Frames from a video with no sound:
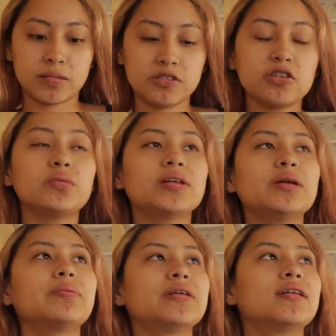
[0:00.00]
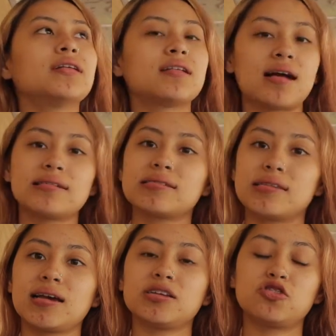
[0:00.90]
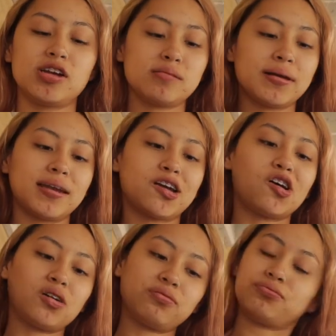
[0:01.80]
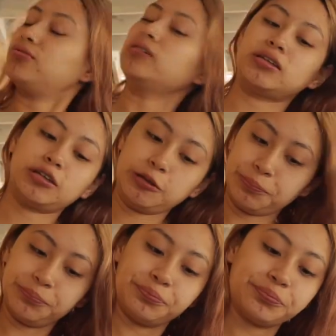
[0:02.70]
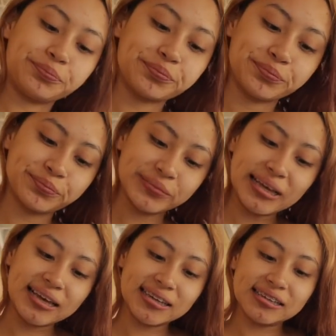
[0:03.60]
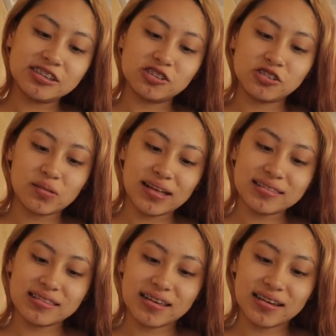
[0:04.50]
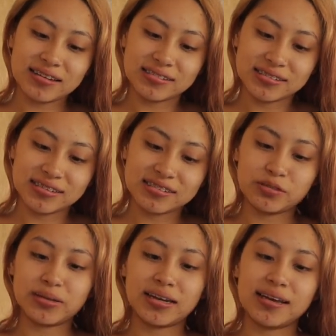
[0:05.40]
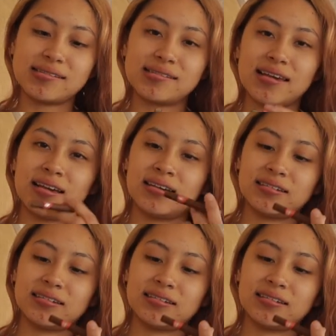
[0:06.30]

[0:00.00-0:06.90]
It's a really pretty nice day. Today's my day off. Um, so that's nice and it's a really nice day.